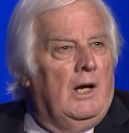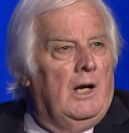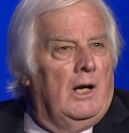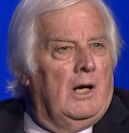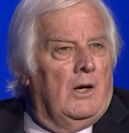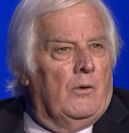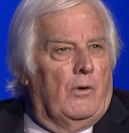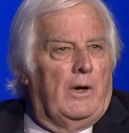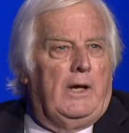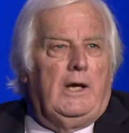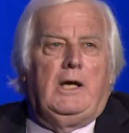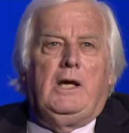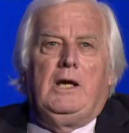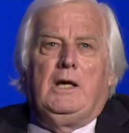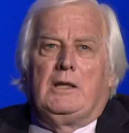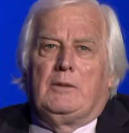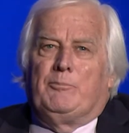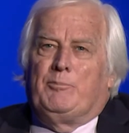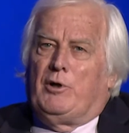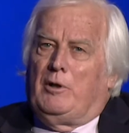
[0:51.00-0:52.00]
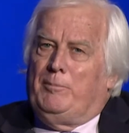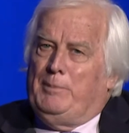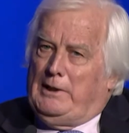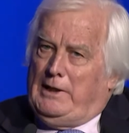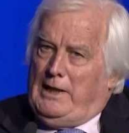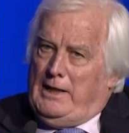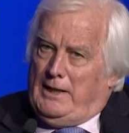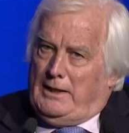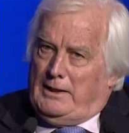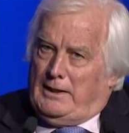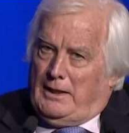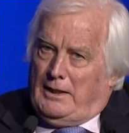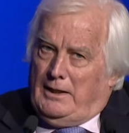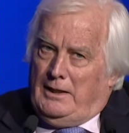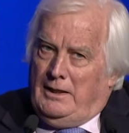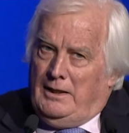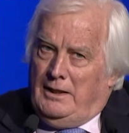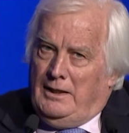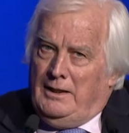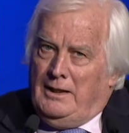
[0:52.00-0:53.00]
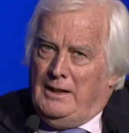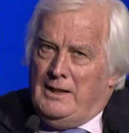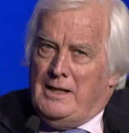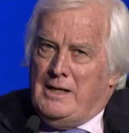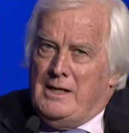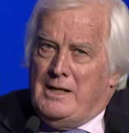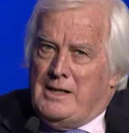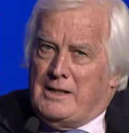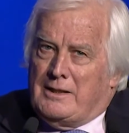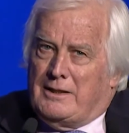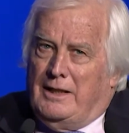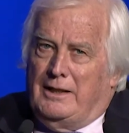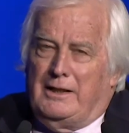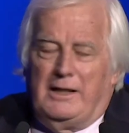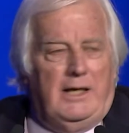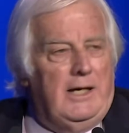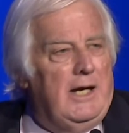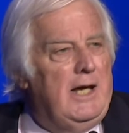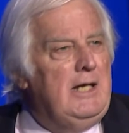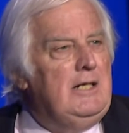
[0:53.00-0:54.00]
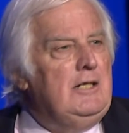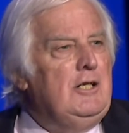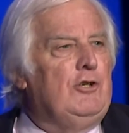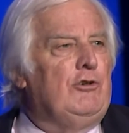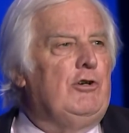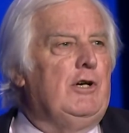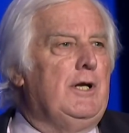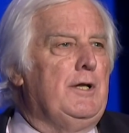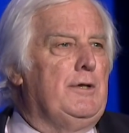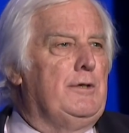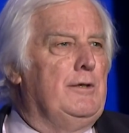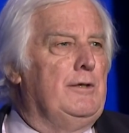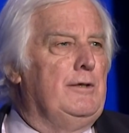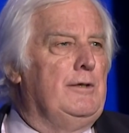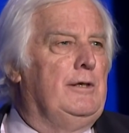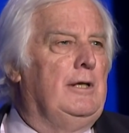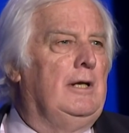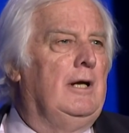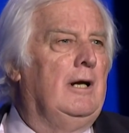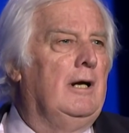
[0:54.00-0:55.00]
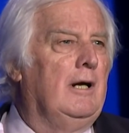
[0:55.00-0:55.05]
We hear the propaganda that increases